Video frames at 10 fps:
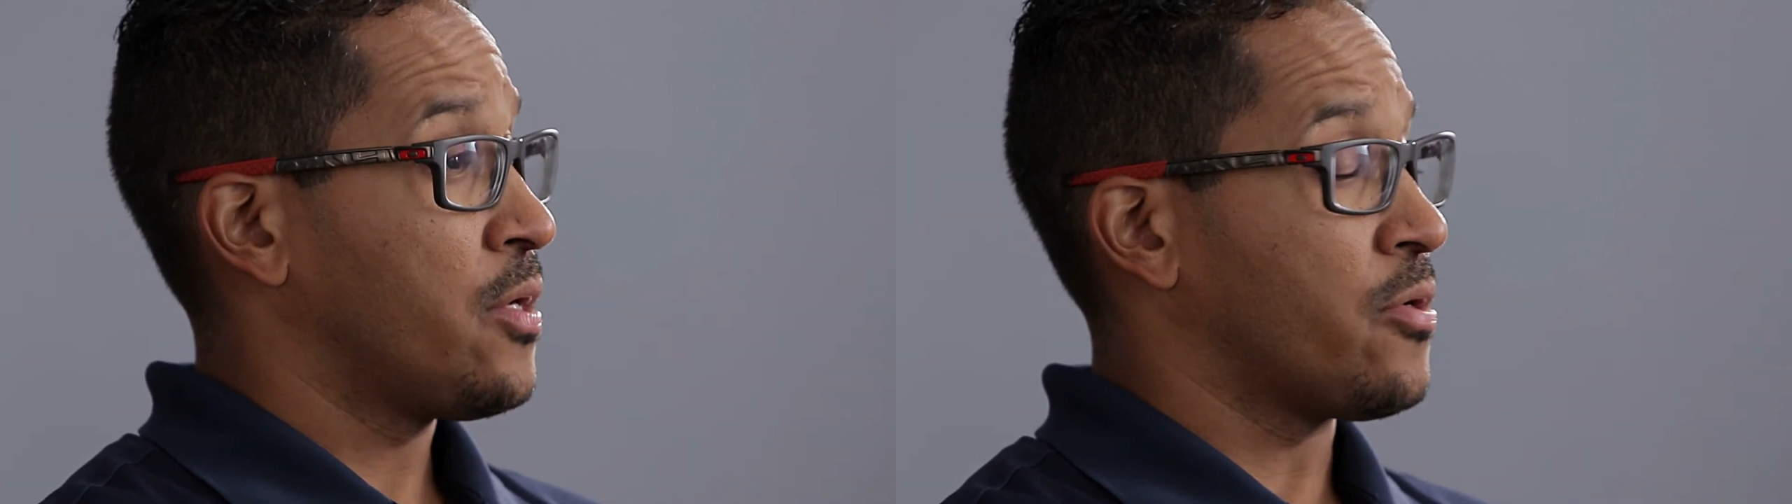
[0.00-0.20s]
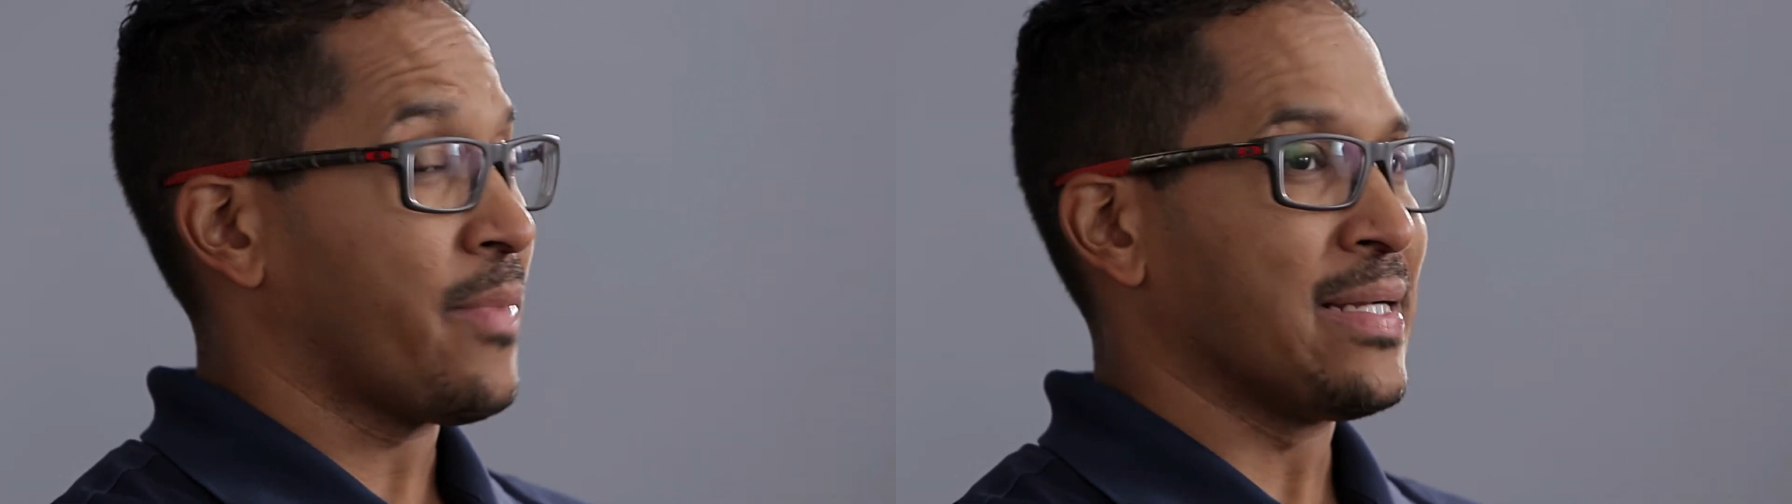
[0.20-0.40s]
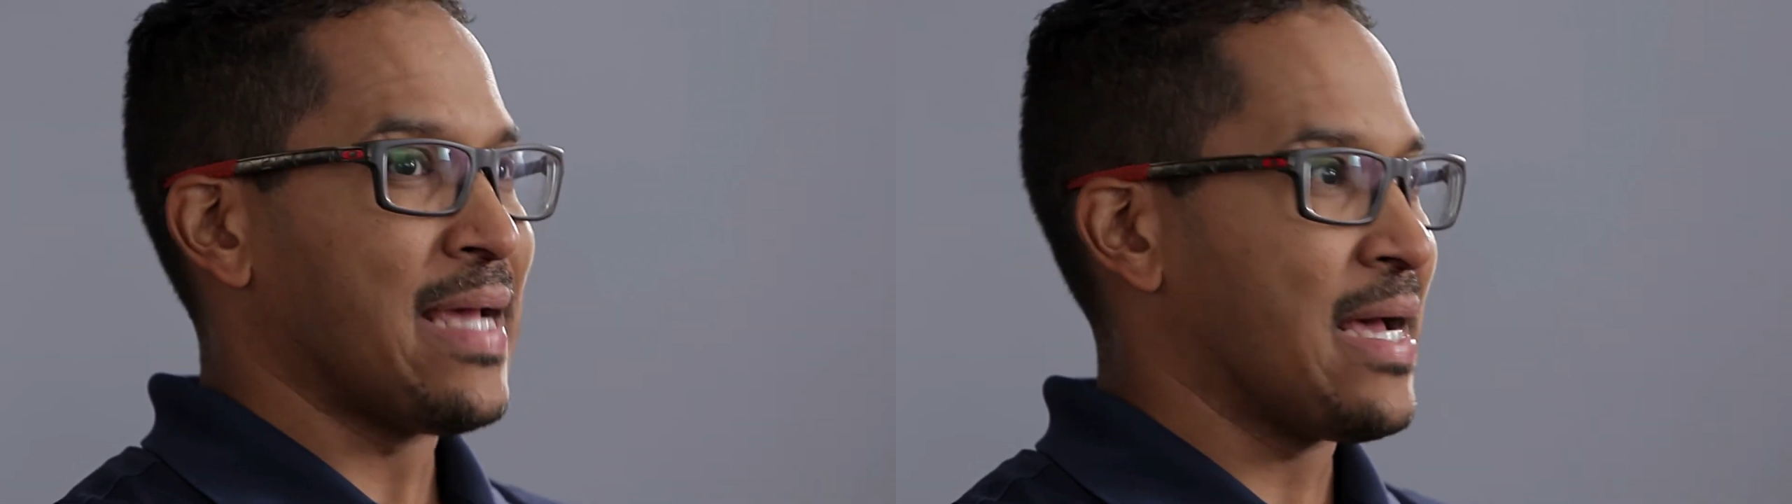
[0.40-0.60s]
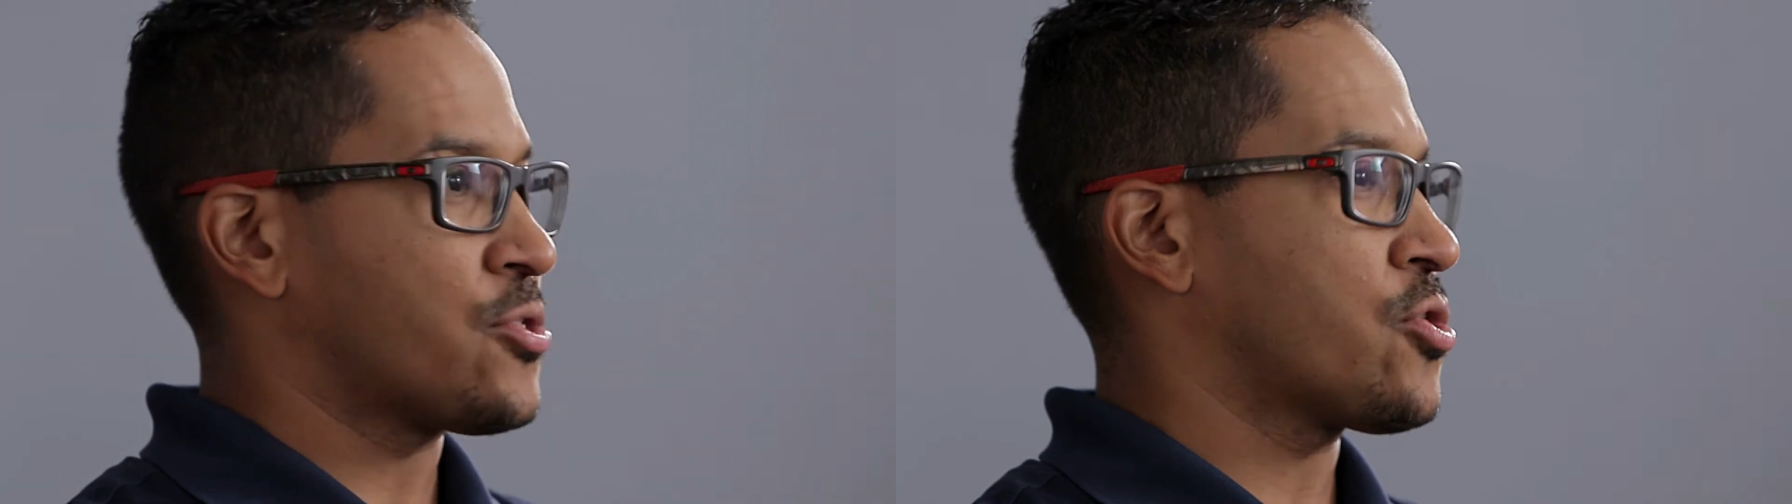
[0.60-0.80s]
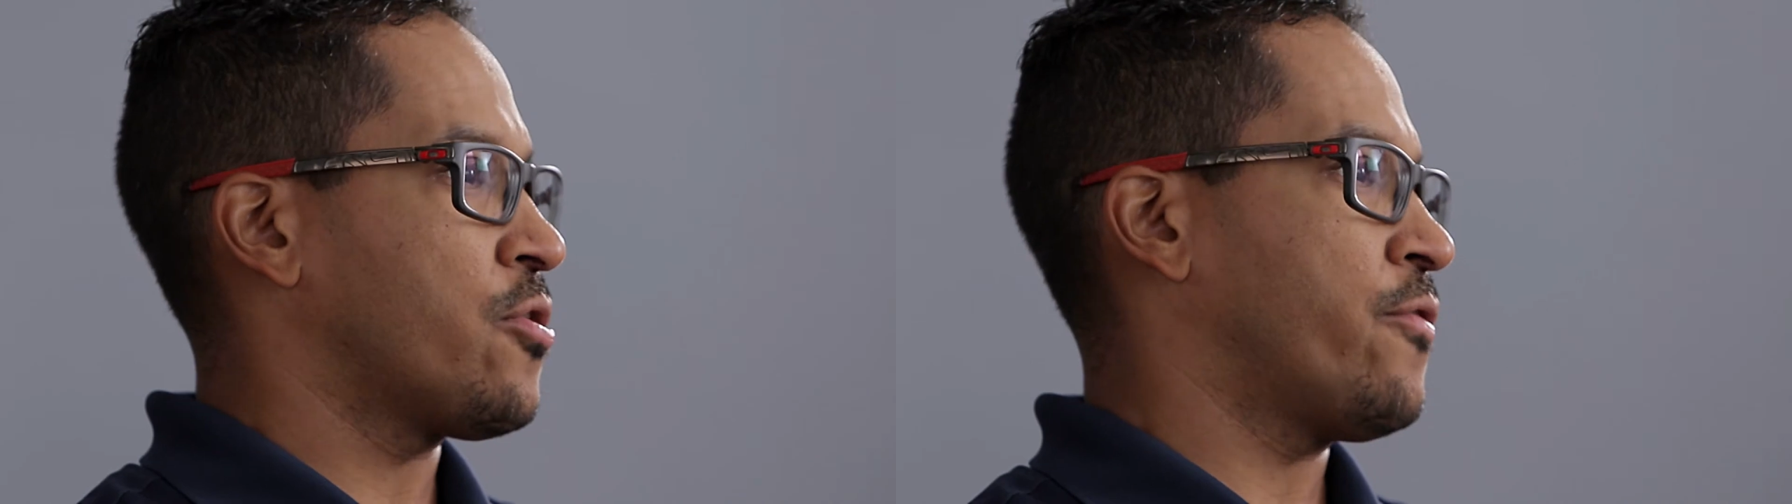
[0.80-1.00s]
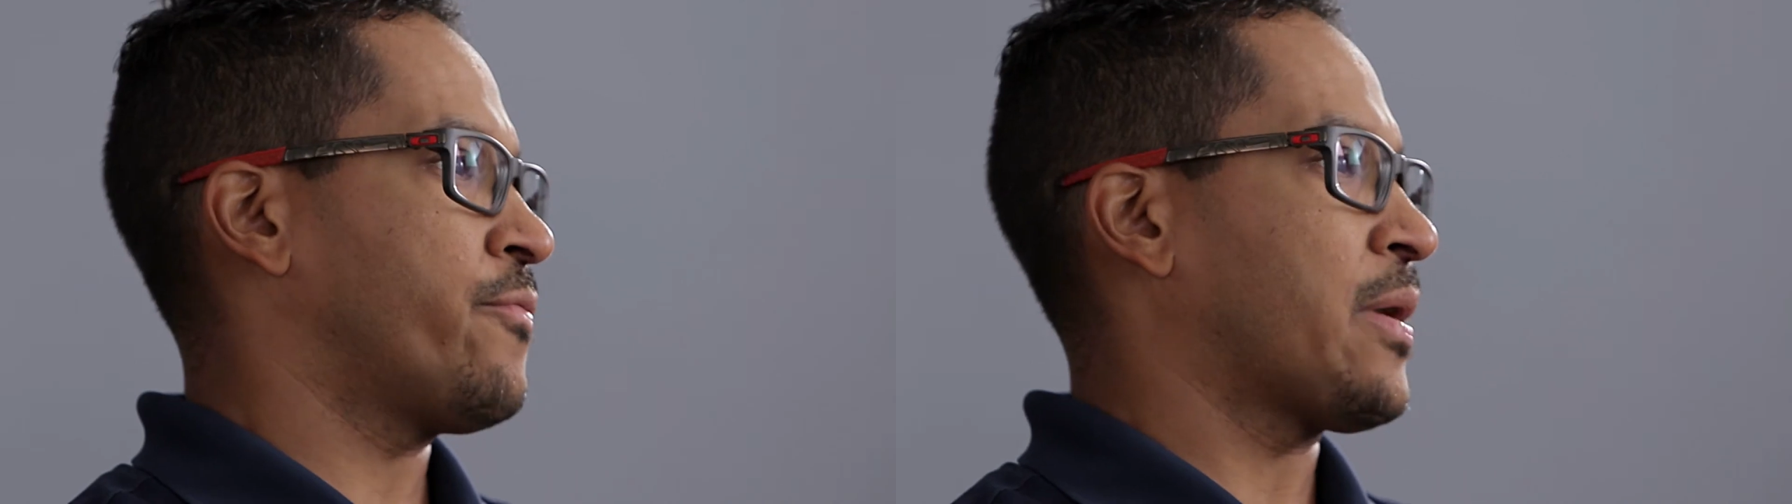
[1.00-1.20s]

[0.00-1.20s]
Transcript: My dad served,